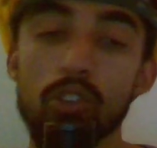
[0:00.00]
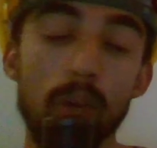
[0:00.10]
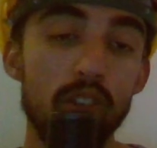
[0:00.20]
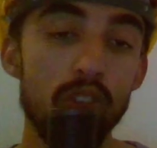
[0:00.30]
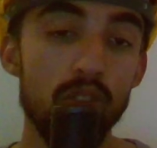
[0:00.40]

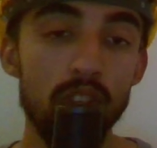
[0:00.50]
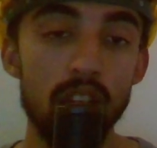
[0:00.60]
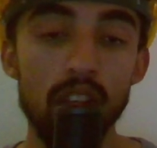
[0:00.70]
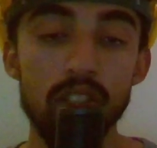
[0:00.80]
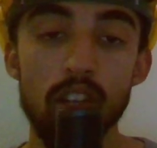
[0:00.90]
might not
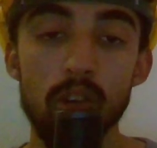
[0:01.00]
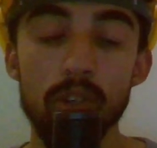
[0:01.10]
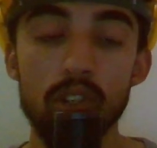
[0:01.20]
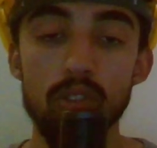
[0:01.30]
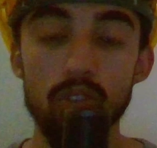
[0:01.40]
realize now
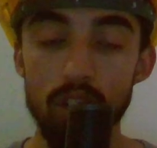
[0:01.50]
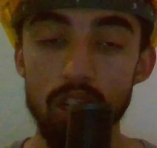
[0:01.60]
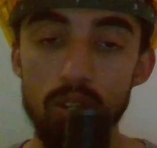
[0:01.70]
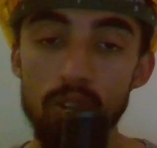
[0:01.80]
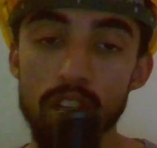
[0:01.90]
because you're a
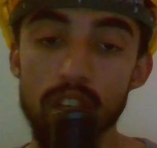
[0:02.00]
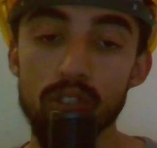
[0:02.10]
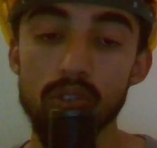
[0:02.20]
little kid.